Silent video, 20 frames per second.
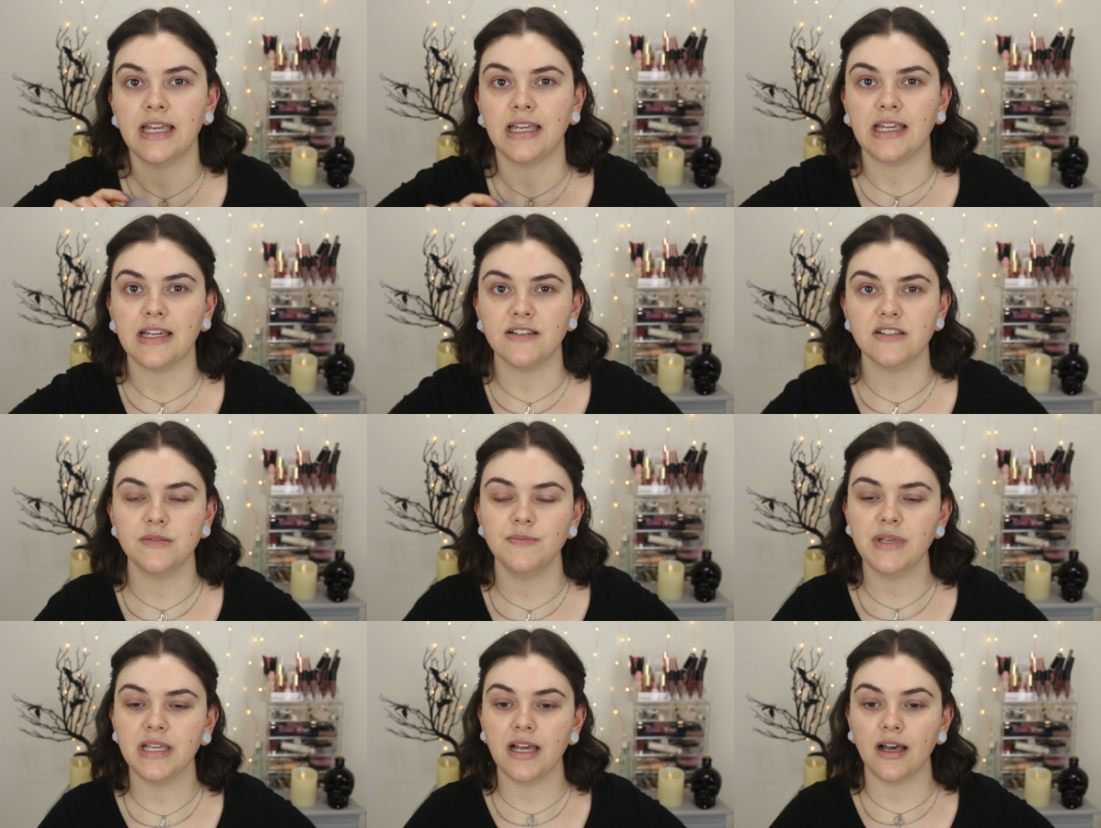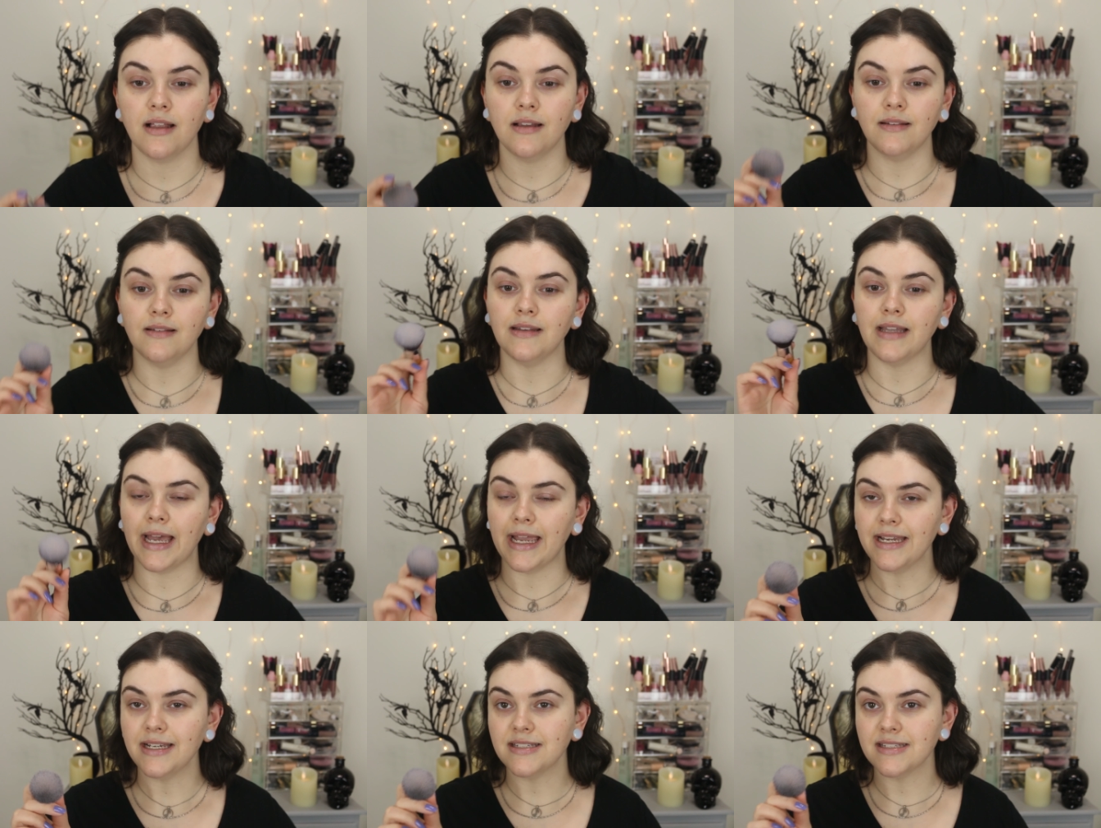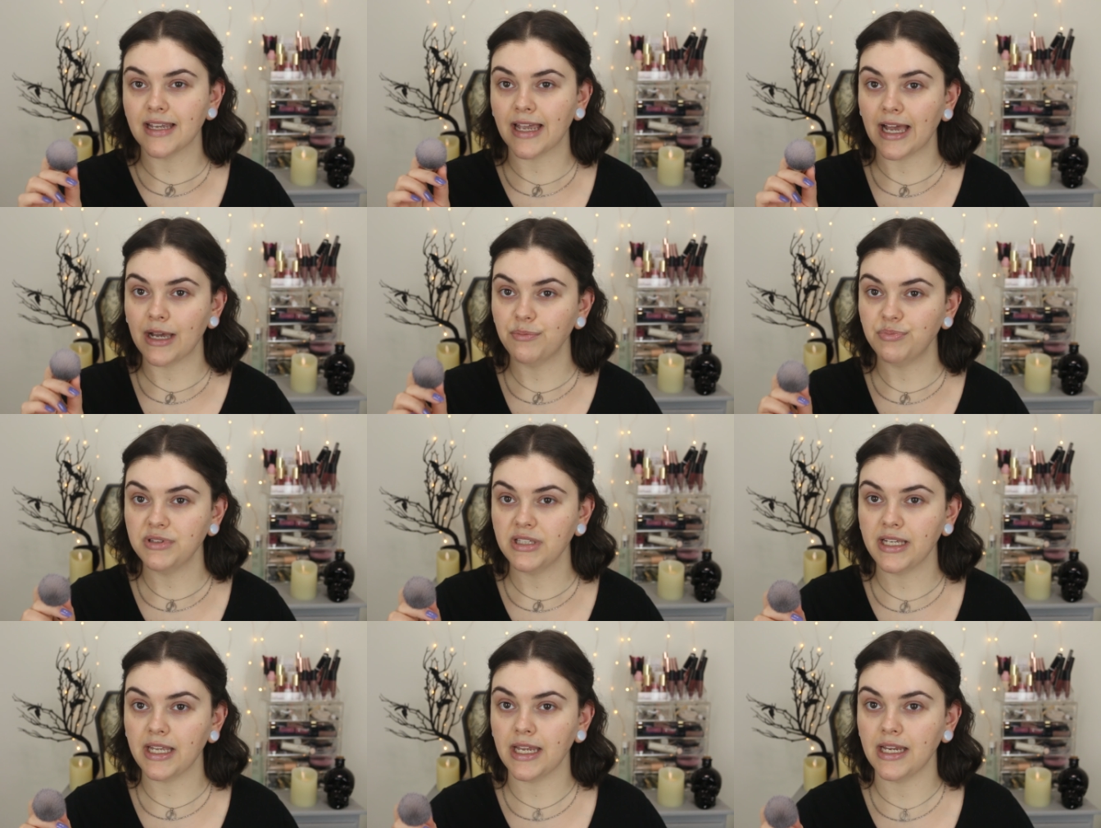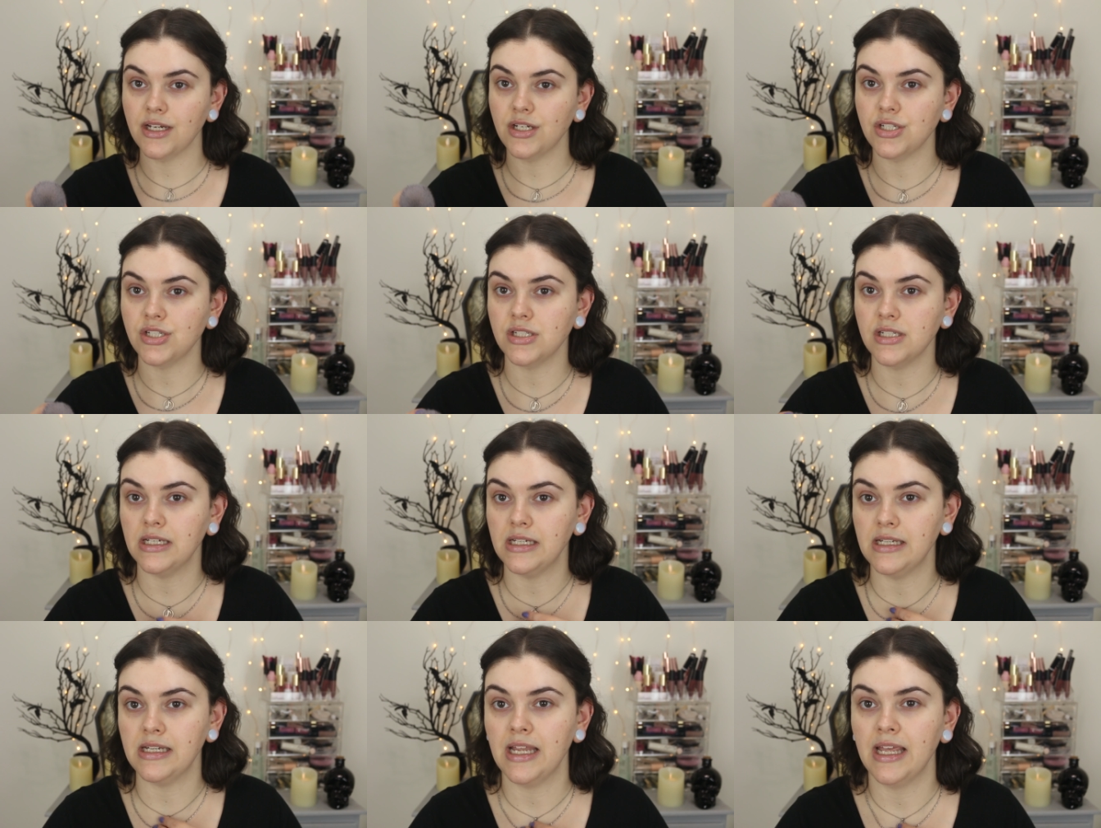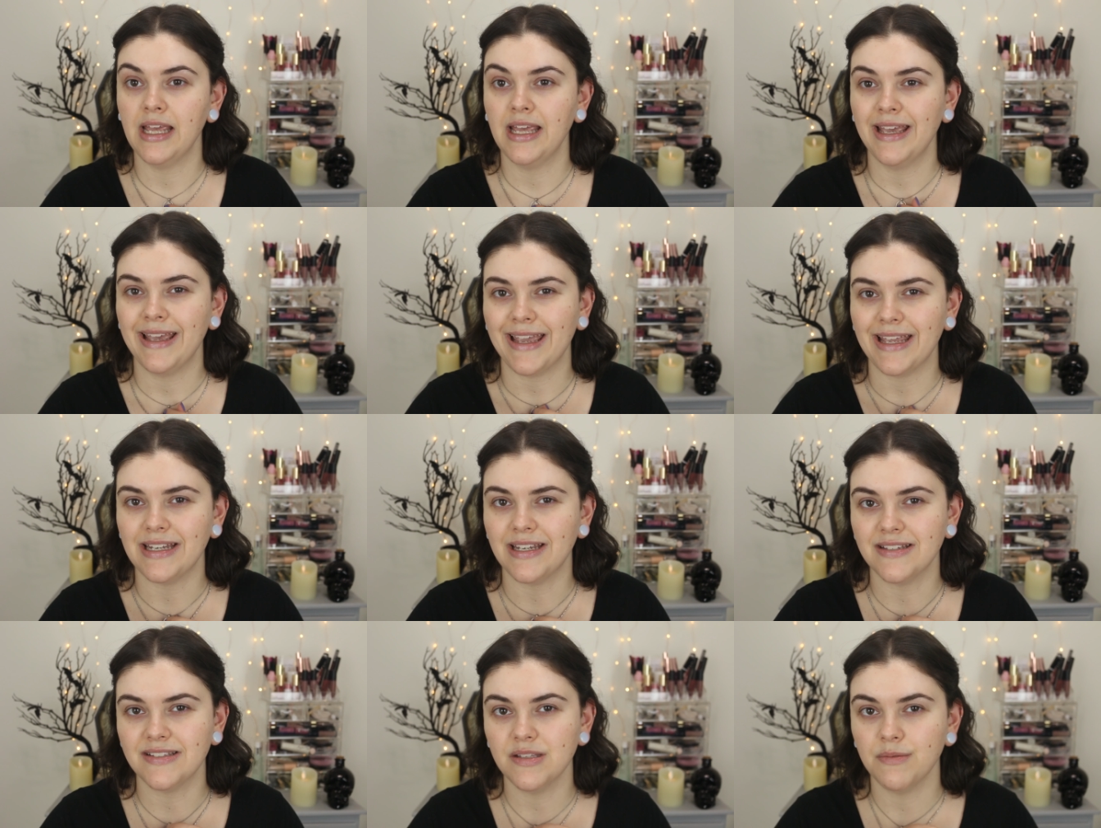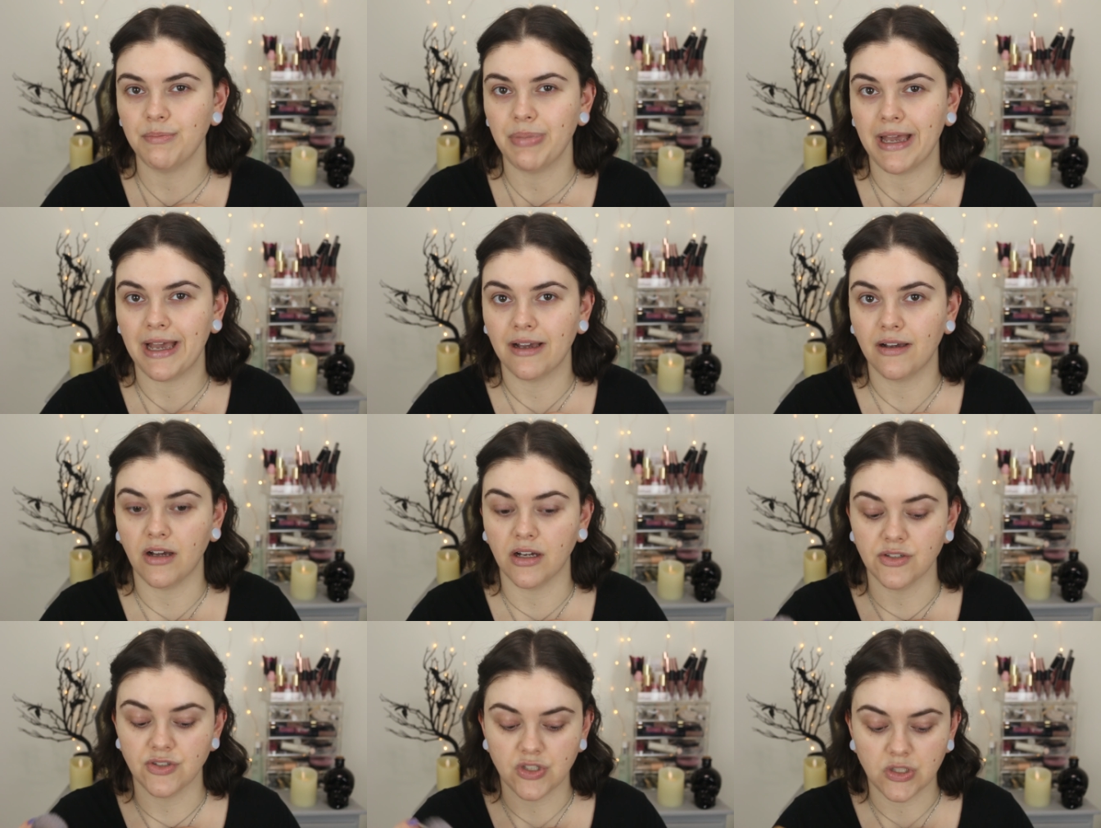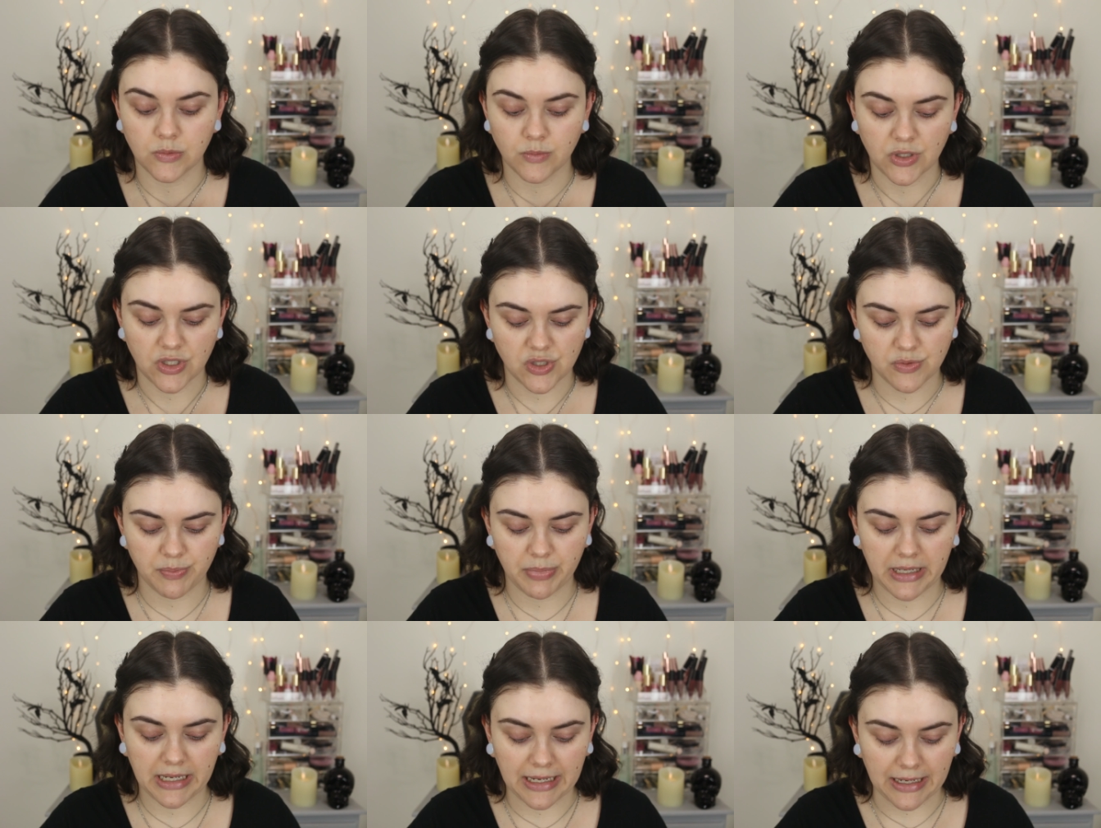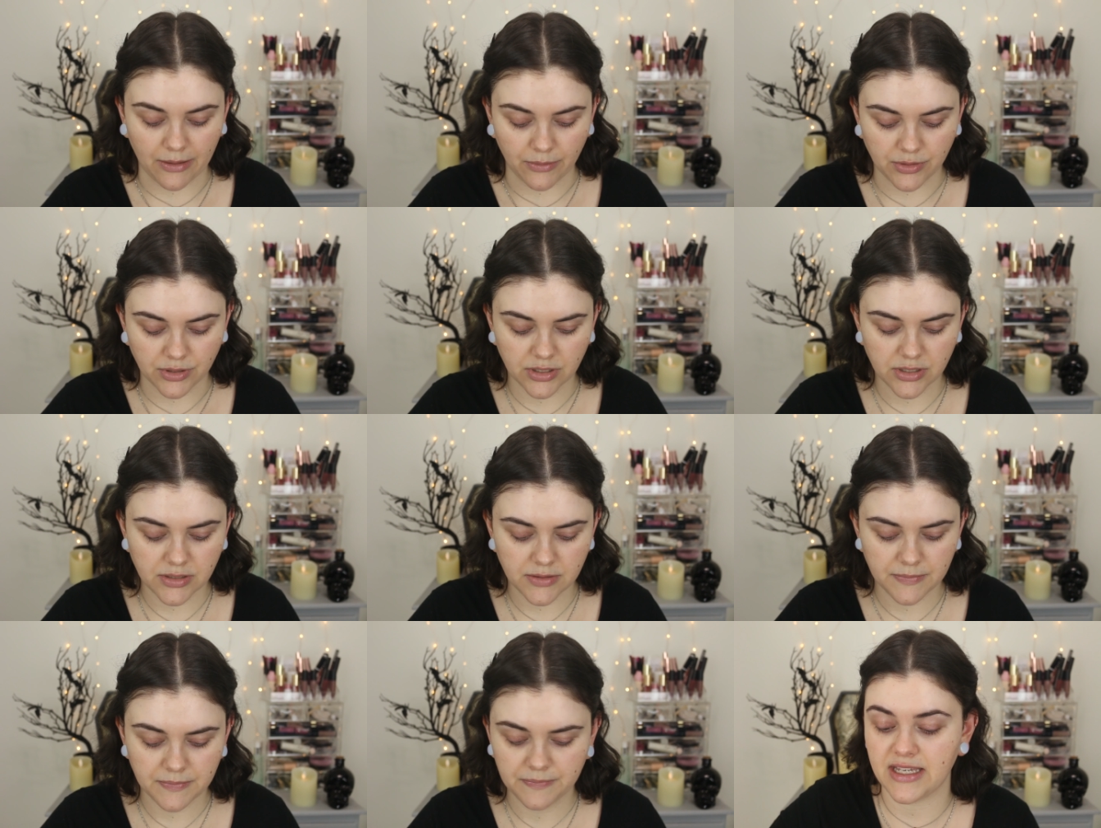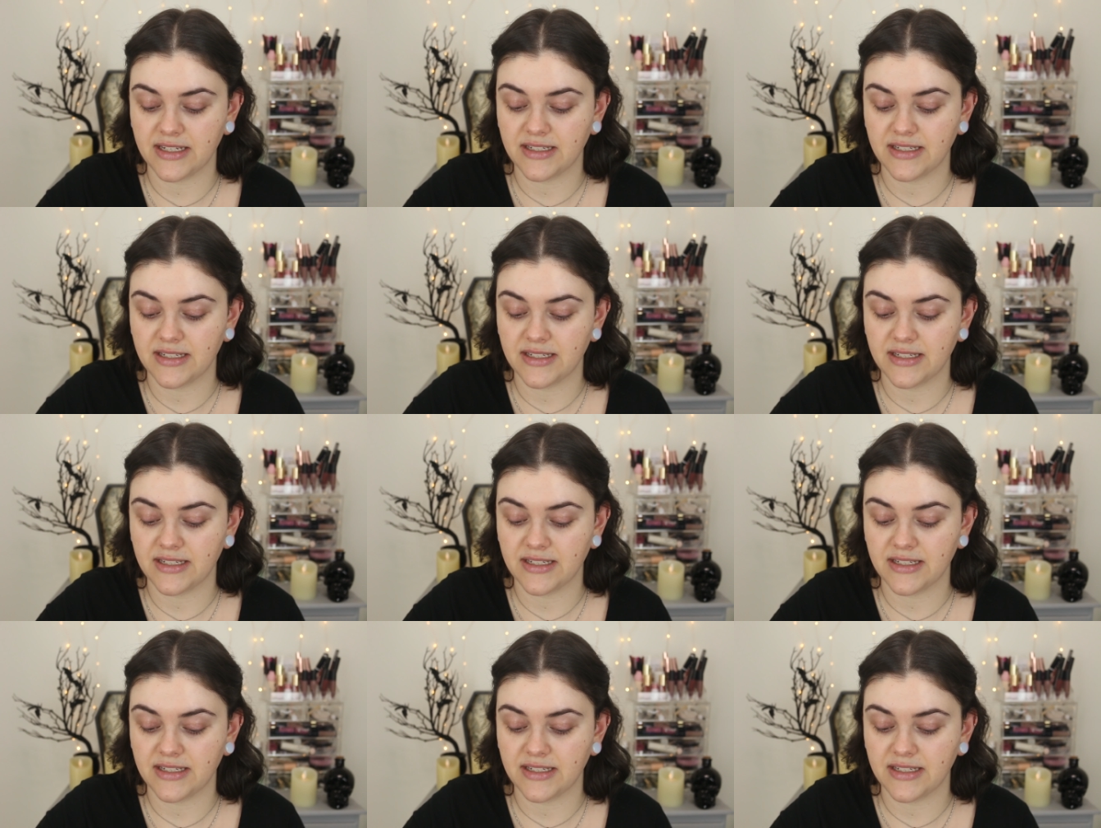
gives me a light application and doesn't pack on too much powder.